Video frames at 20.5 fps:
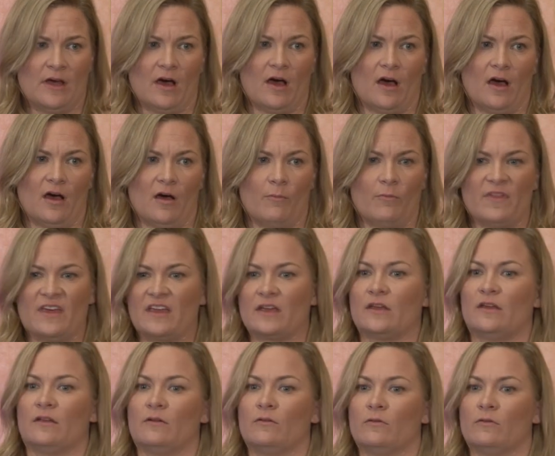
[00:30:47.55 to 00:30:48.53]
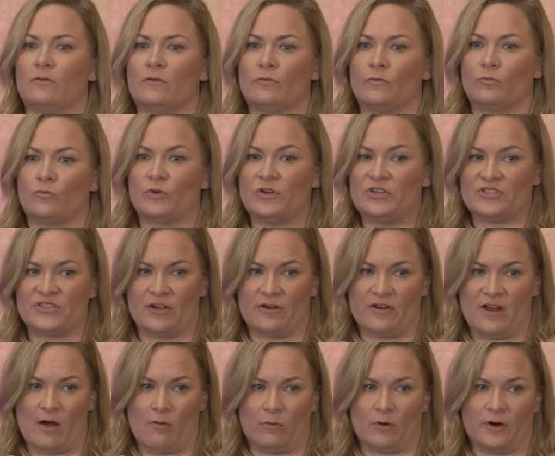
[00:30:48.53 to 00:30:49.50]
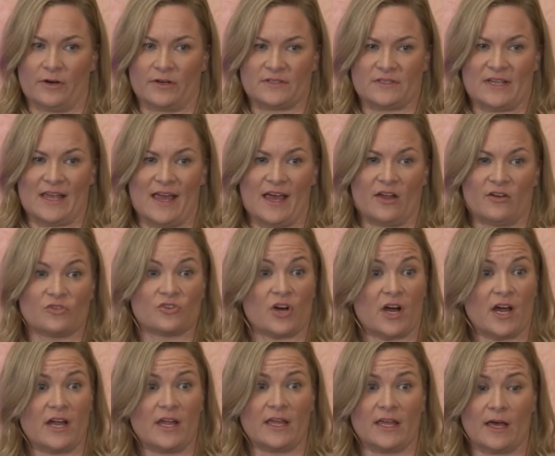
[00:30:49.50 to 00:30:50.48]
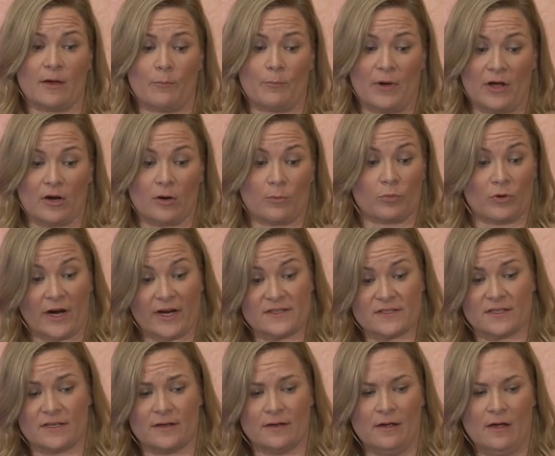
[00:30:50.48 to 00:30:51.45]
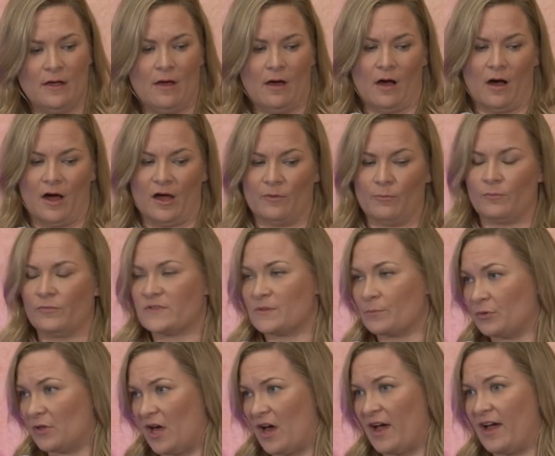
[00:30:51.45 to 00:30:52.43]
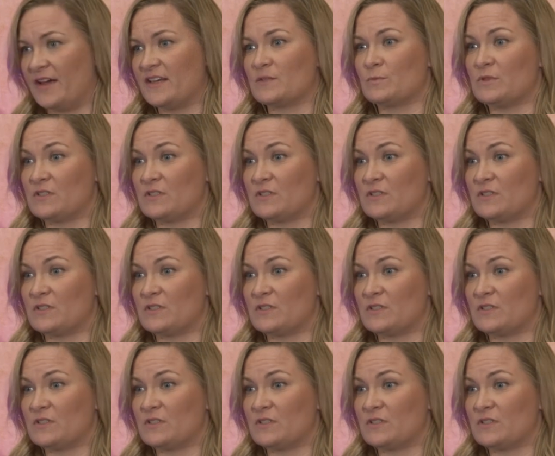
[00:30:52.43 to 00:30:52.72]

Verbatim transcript: Um, they can reach their networks and try and get better pricing on supplies,